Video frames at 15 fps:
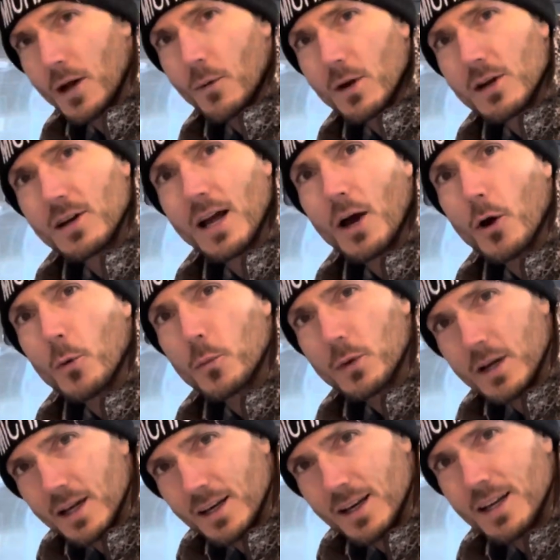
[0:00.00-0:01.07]
way you're not
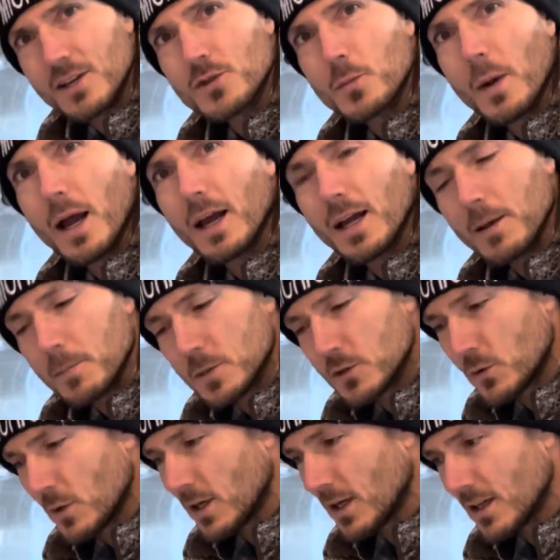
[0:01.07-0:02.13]
opening each bag in
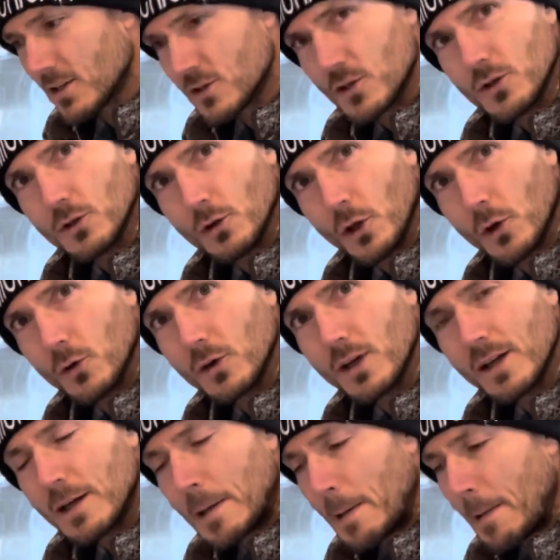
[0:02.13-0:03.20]
between each load.
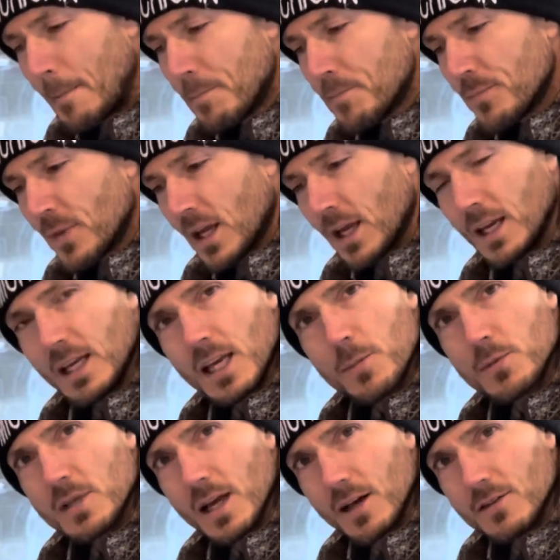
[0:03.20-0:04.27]
And it keeps
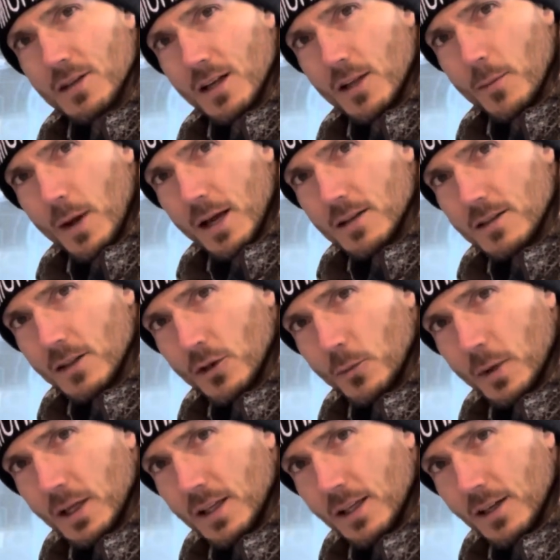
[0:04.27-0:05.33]
the outside of the bags a little
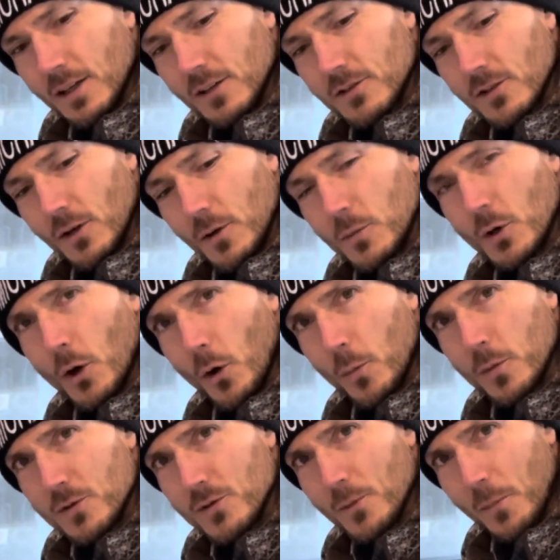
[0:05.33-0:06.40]
bit cleaner. So I'm gonna
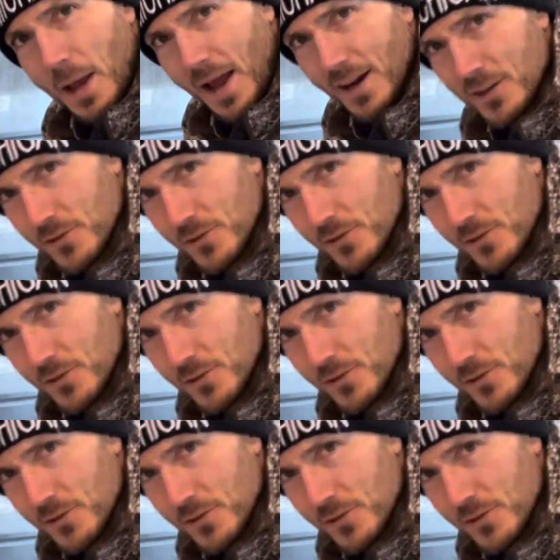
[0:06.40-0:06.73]
open some bags